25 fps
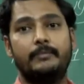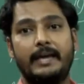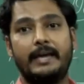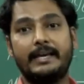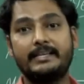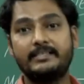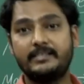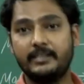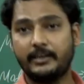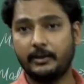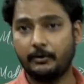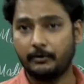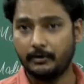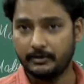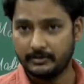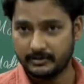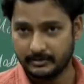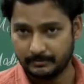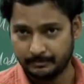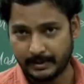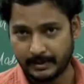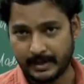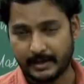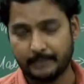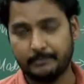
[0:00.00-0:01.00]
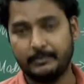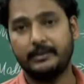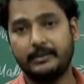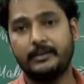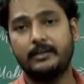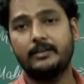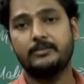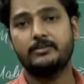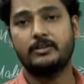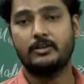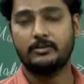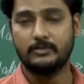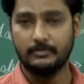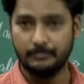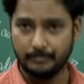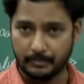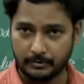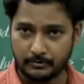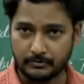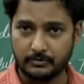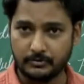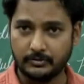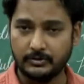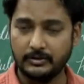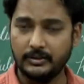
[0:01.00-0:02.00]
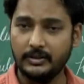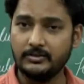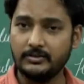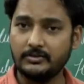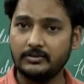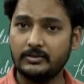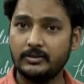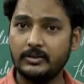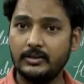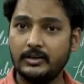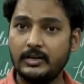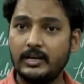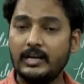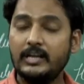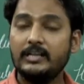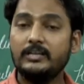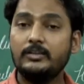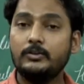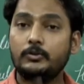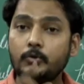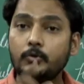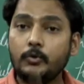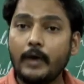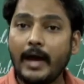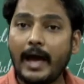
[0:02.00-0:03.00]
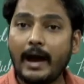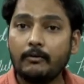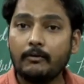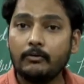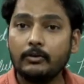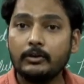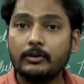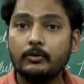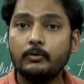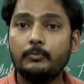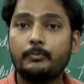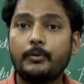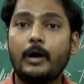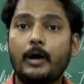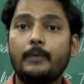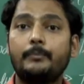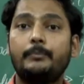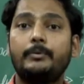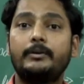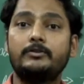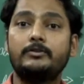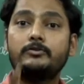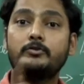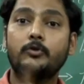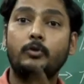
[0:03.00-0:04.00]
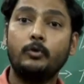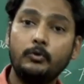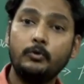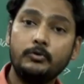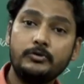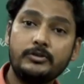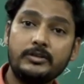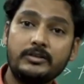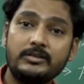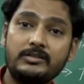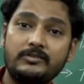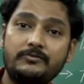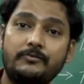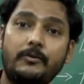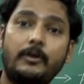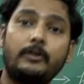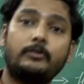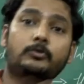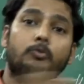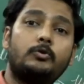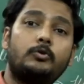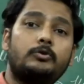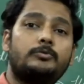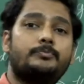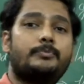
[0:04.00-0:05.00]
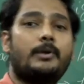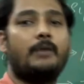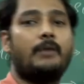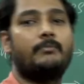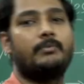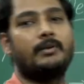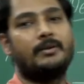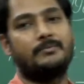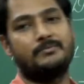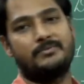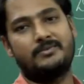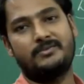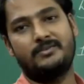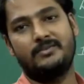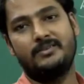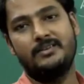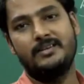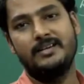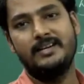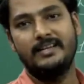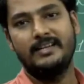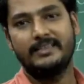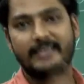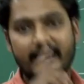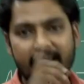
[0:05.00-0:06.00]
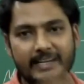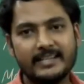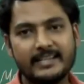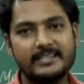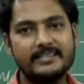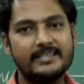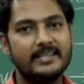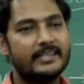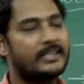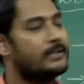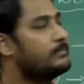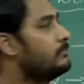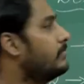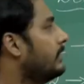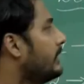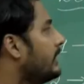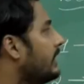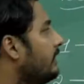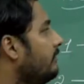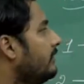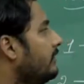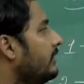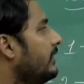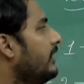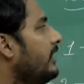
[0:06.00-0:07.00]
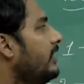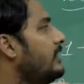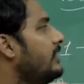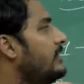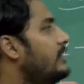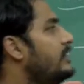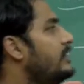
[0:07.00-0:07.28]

executing some parameters or some procedures. You have to give proper solutions for those problems. That is nothing but giving a